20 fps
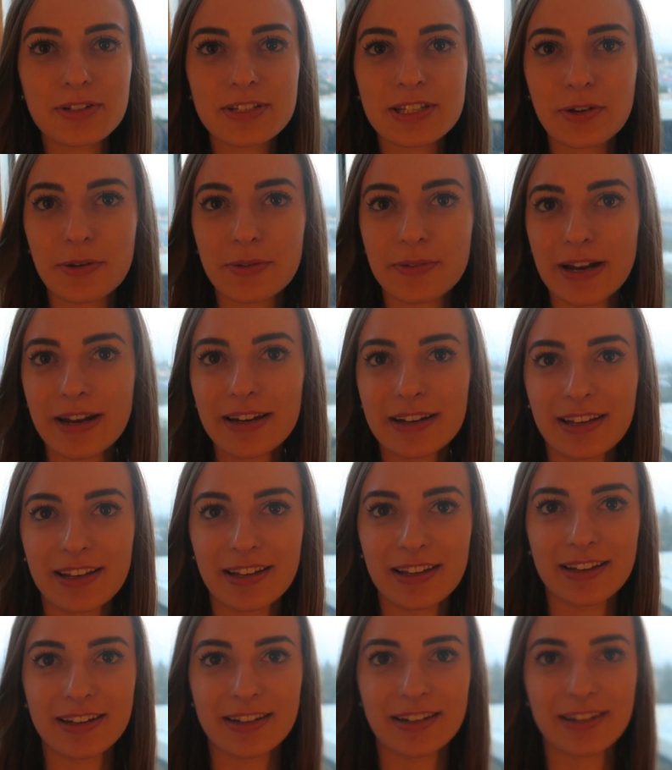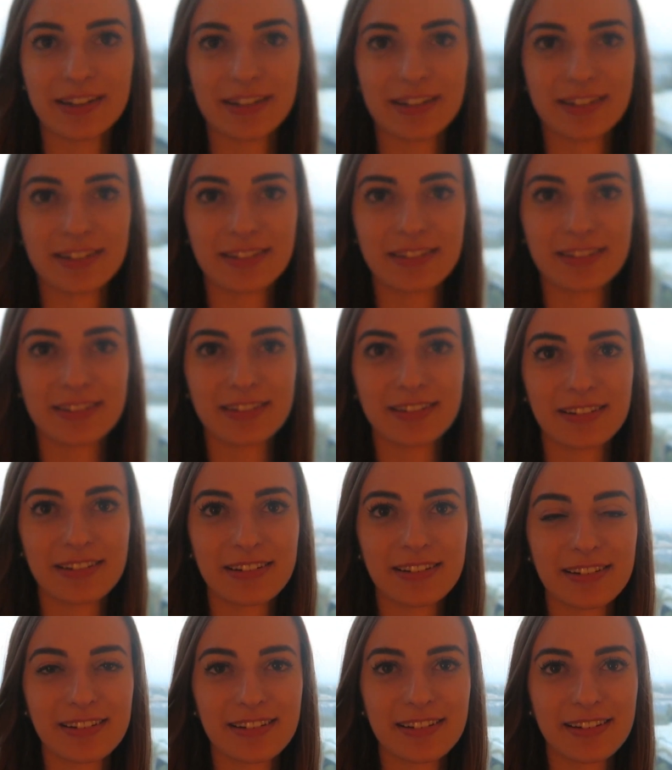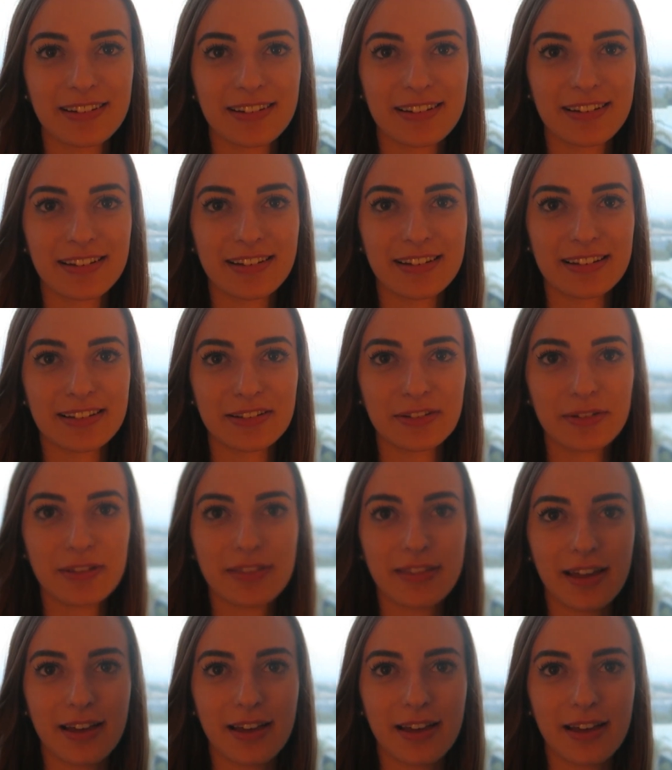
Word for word: looks so red here. Look at